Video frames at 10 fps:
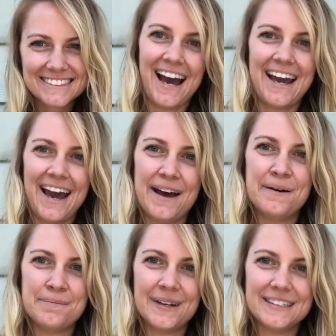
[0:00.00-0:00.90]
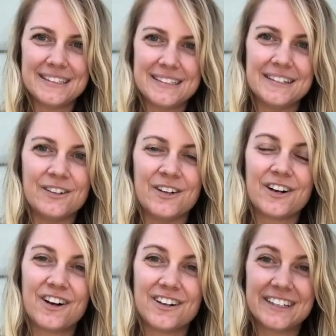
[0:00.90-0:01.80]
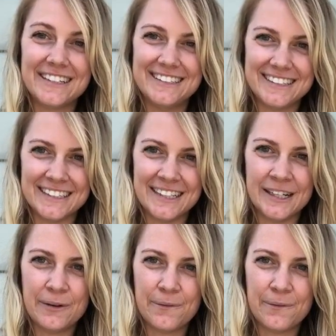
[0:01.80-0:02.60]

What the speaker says: I am still currently dealing